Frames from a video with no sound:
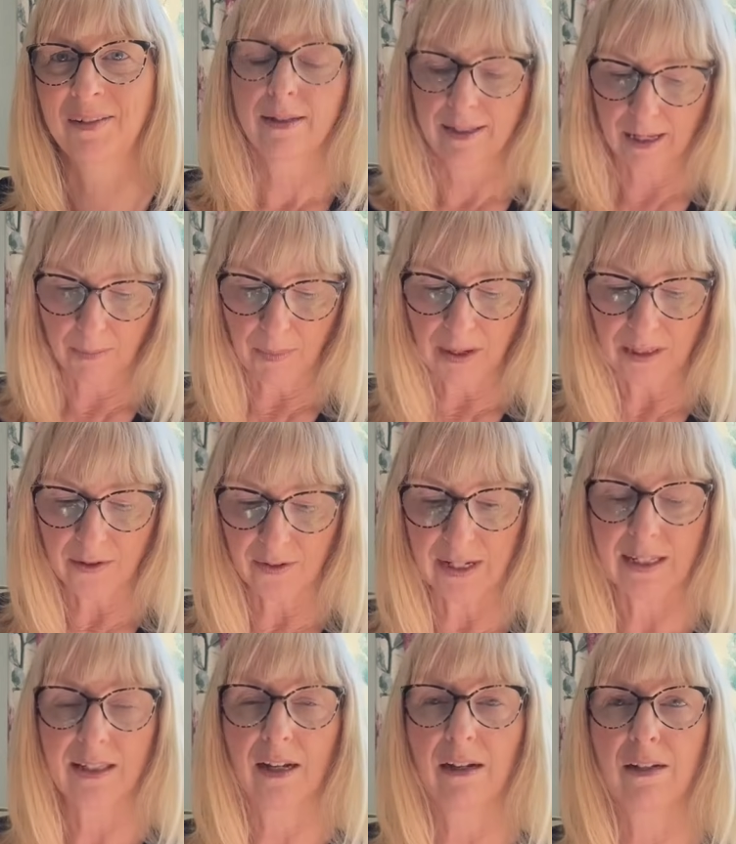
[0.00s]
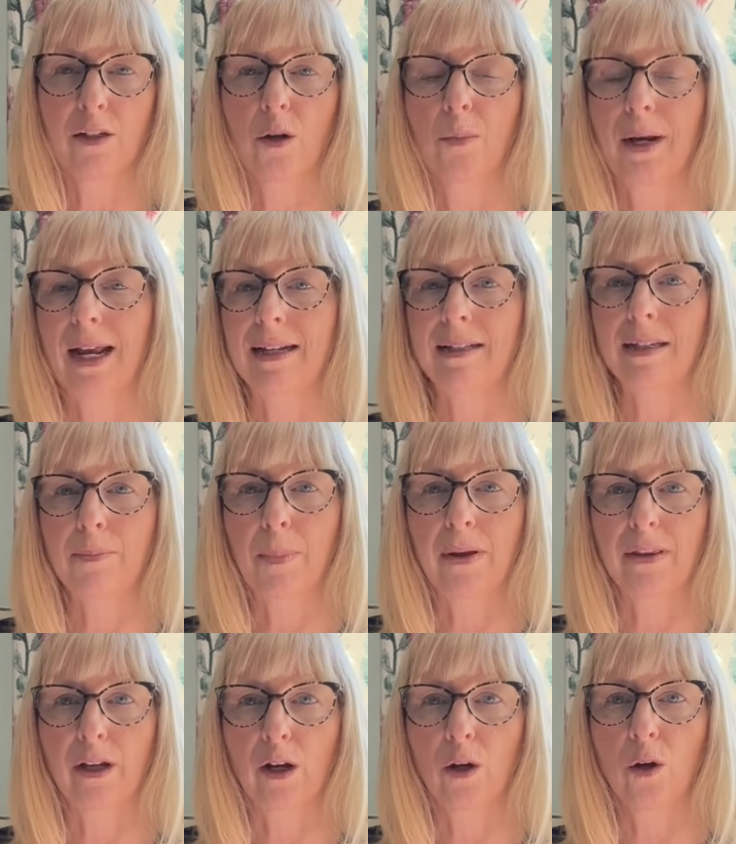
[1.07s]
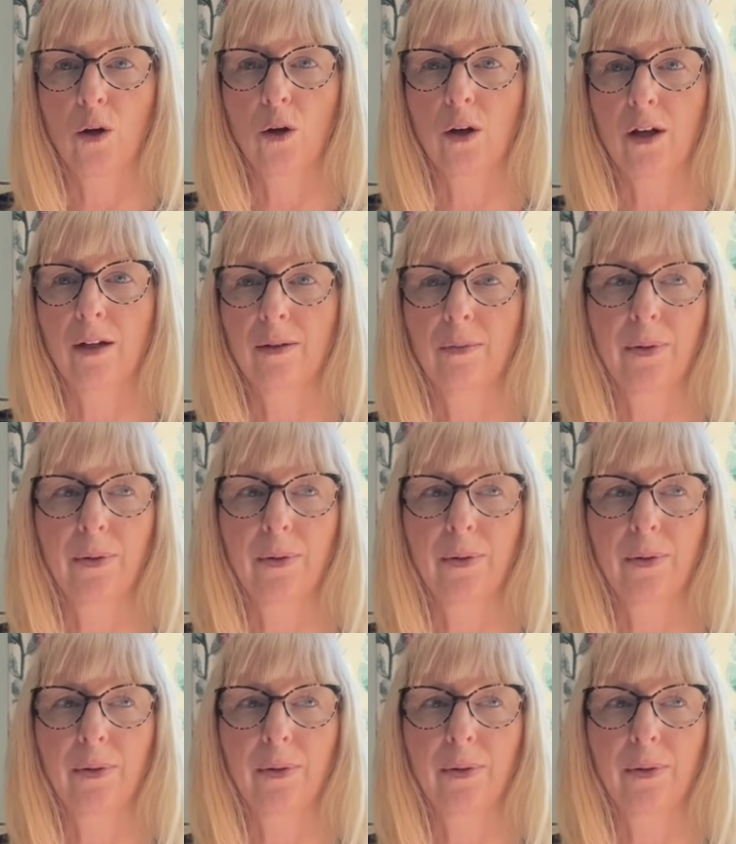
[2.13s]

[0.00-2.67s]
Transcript: So most of us are dominated by the clock.